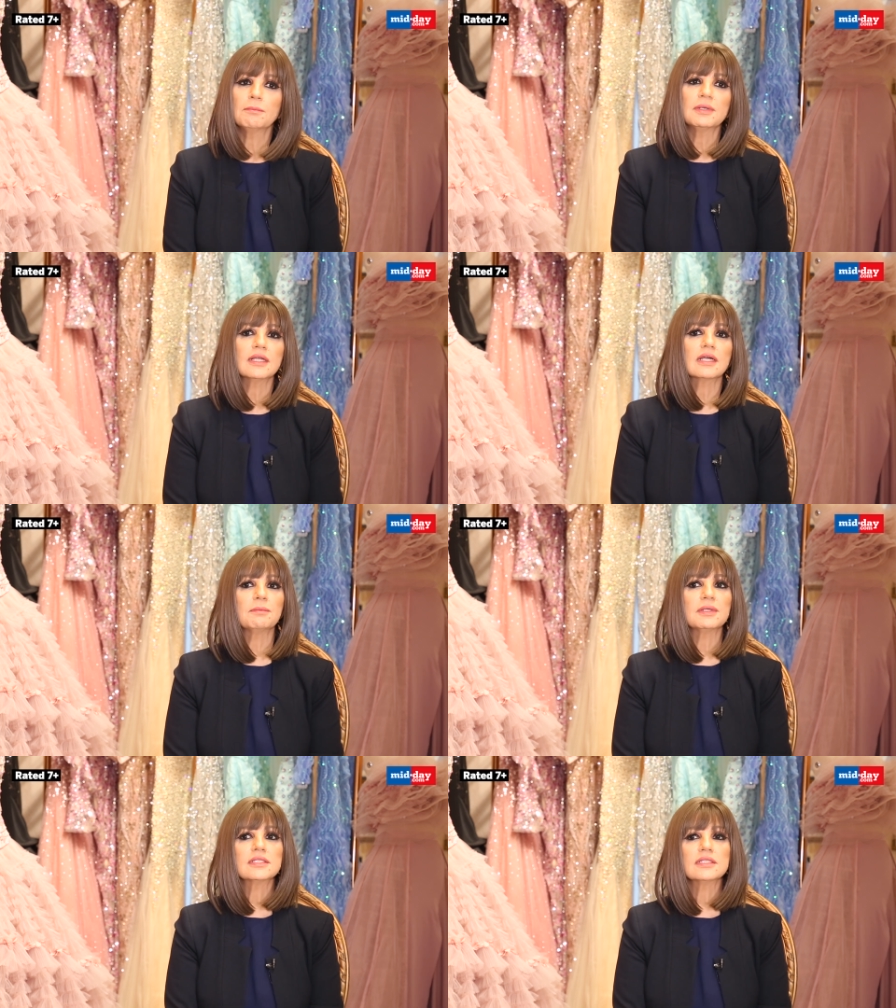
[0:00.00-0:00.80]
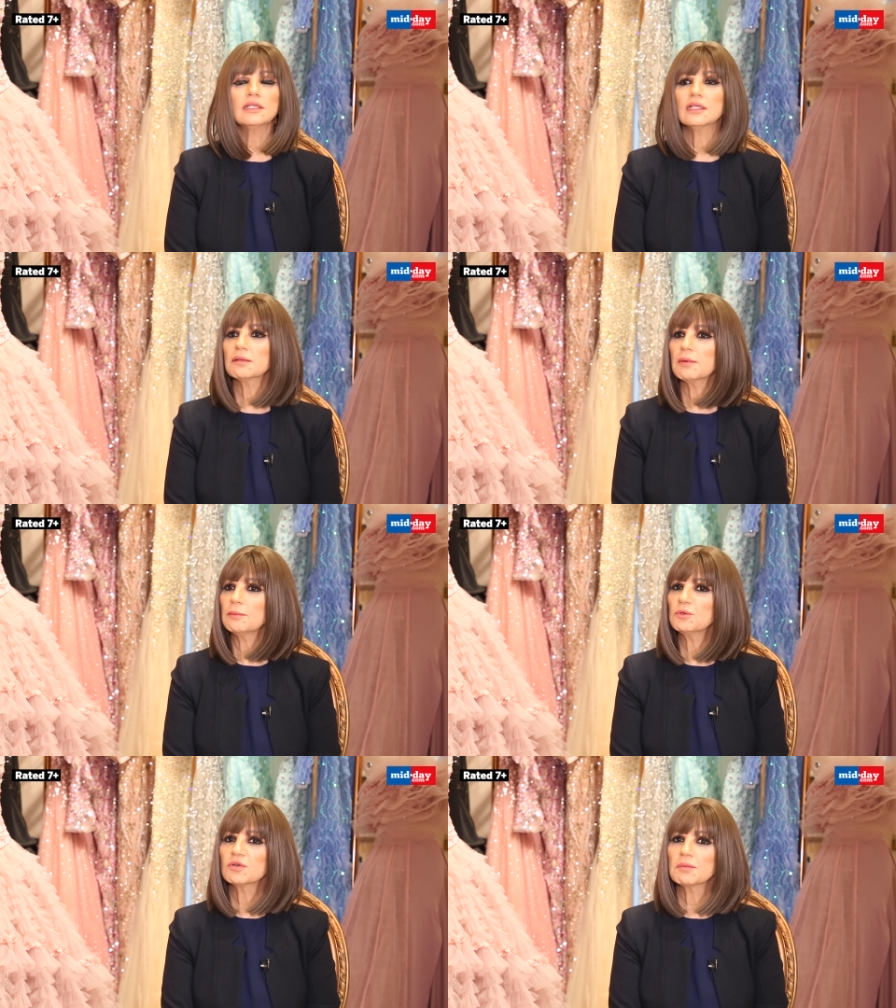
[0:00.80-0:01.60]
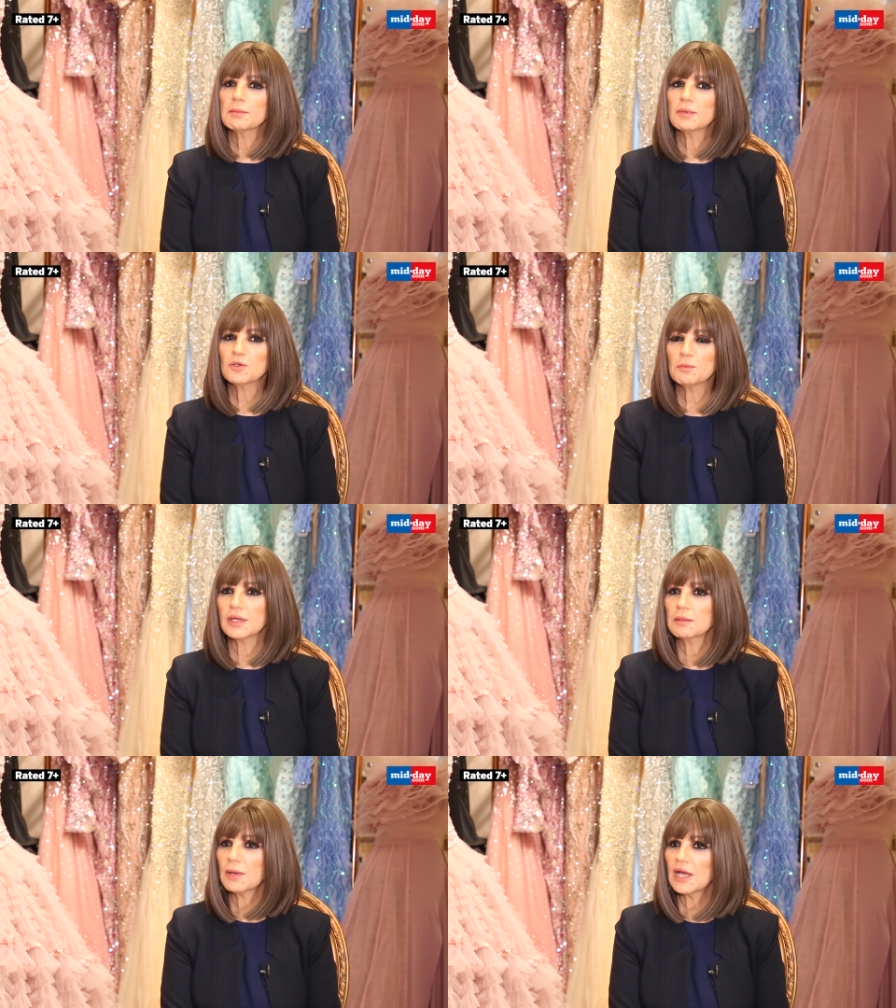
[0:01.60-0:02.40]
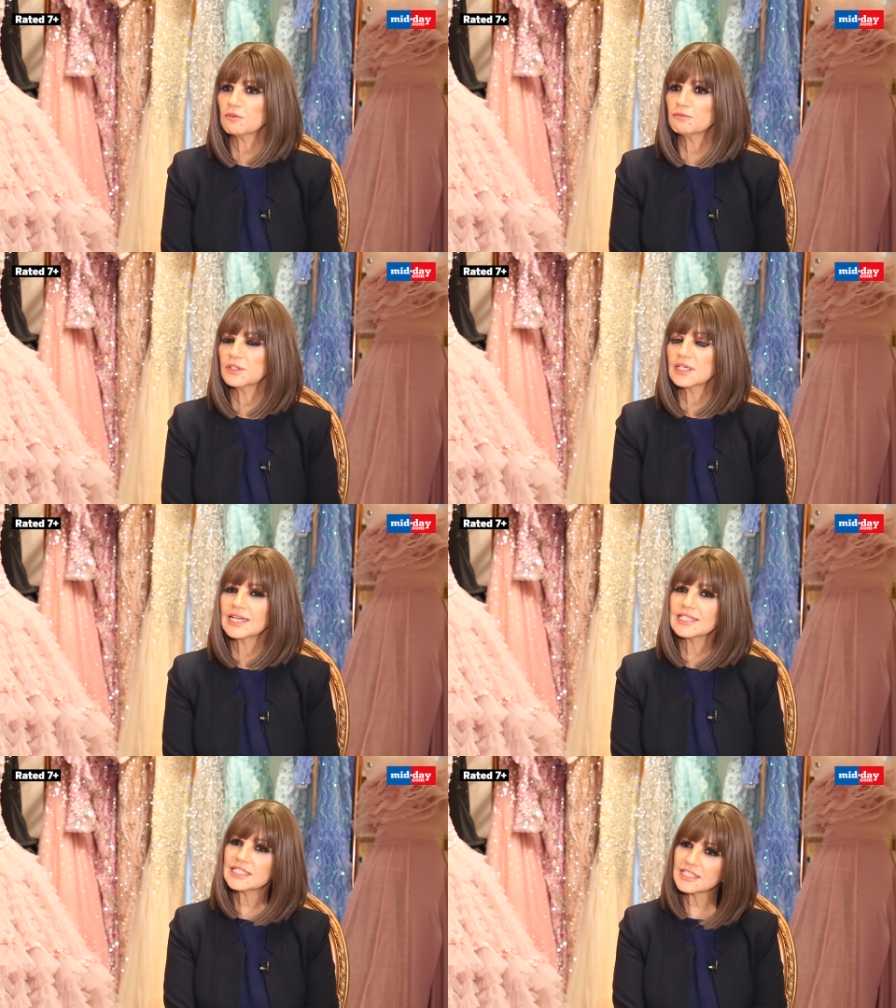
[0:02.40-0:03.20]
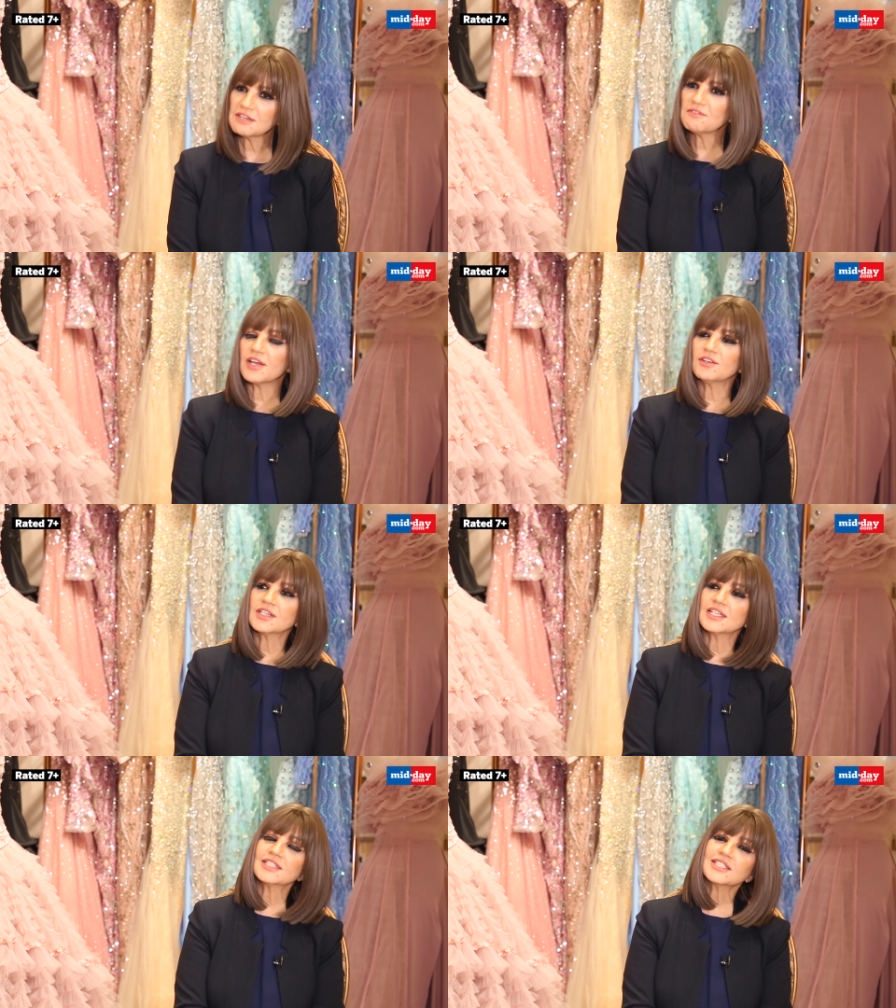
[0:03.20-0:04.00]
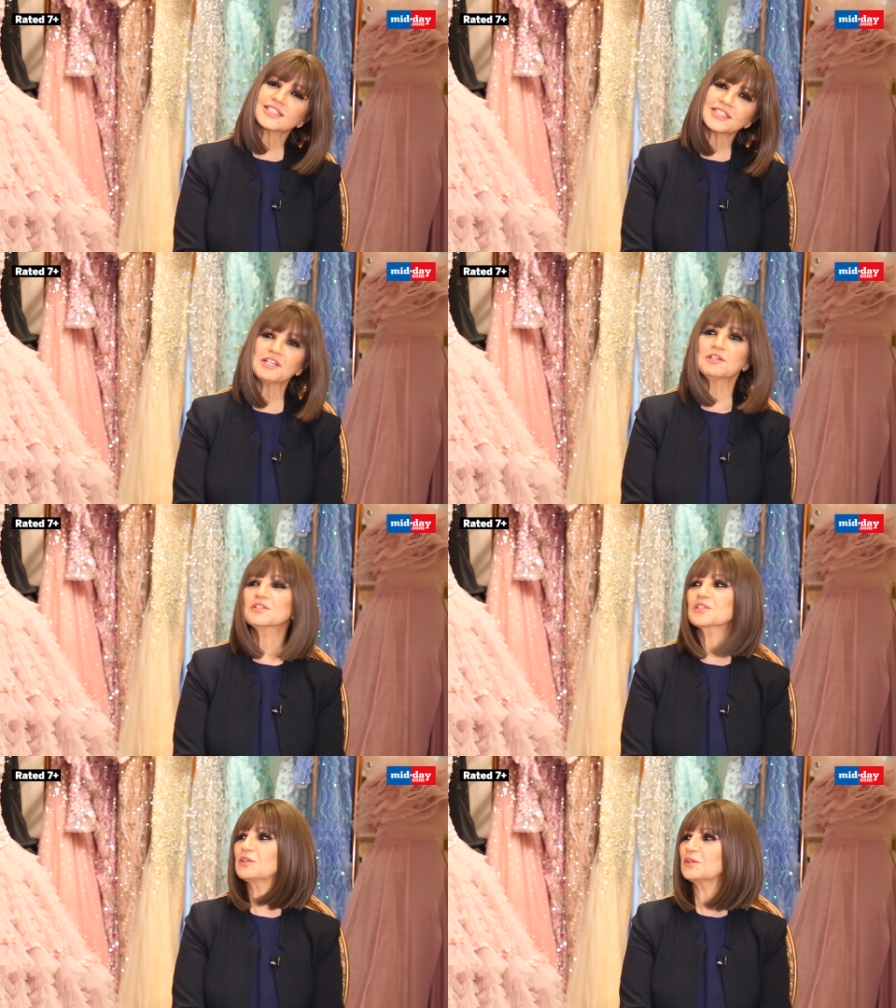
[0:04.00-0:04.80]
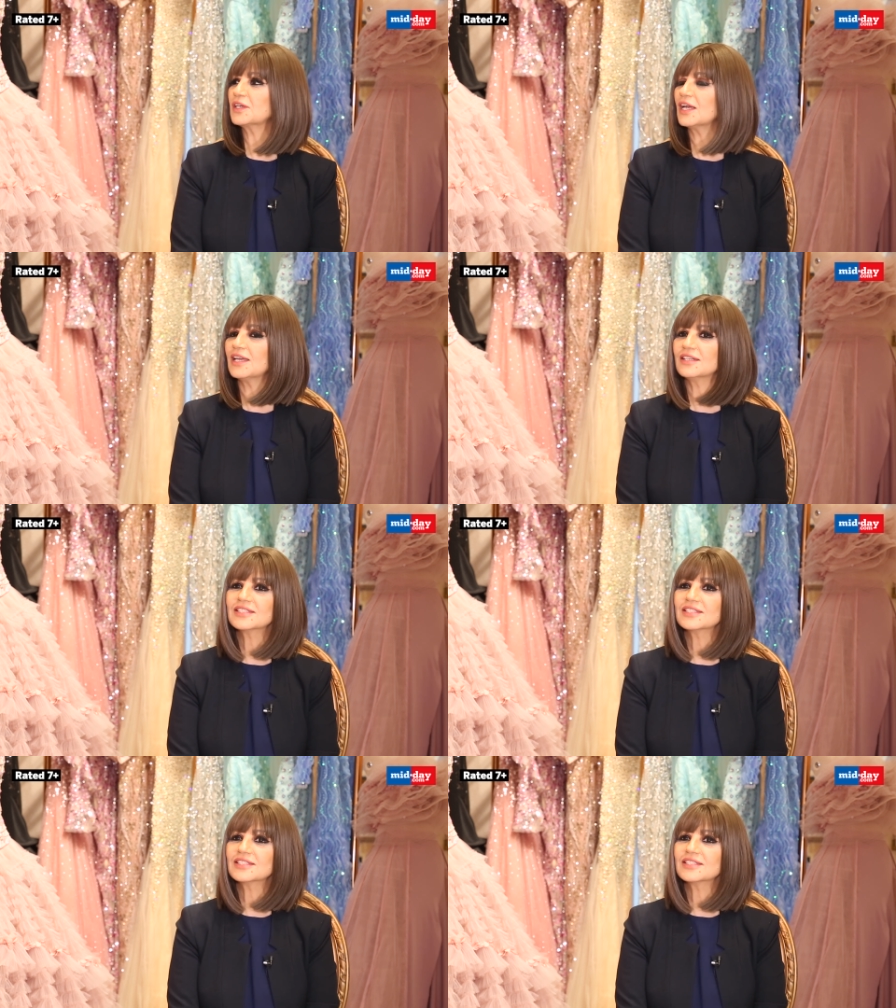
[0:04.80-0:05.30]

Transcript: But they come and say, Neeta ma'am, you remember you made my outfit and I still wear it and it still looks good and